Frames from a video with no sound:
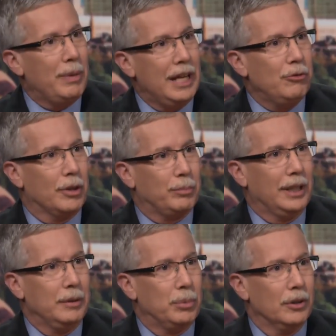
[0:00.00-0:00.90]
Patrick
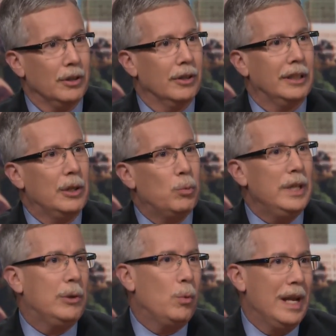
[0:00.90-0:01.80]
playbook. Hardly a
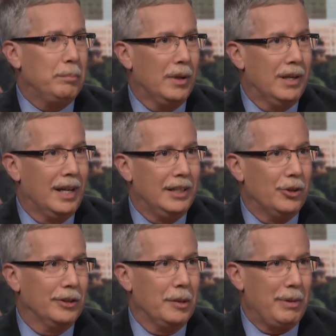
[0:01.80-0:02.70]
week went by
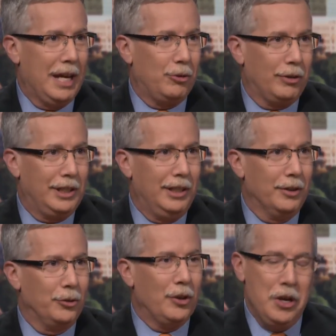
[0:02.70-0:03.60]
during the Patrick
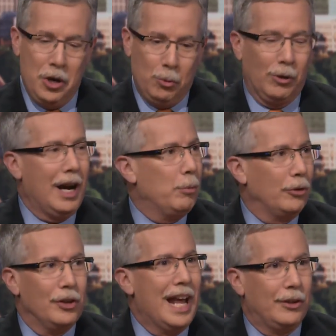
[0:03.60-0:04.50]
years where I
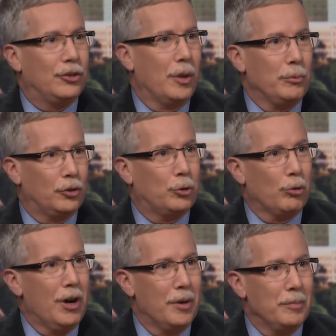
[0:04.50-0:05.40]
wasn't at some
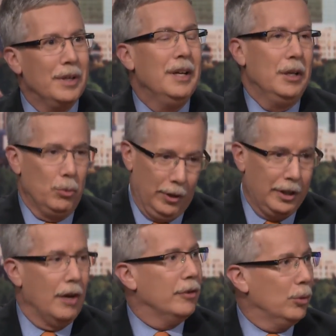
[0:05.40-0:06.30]
scrum where the
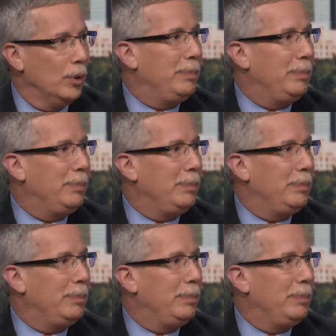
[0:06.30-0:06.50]
governor would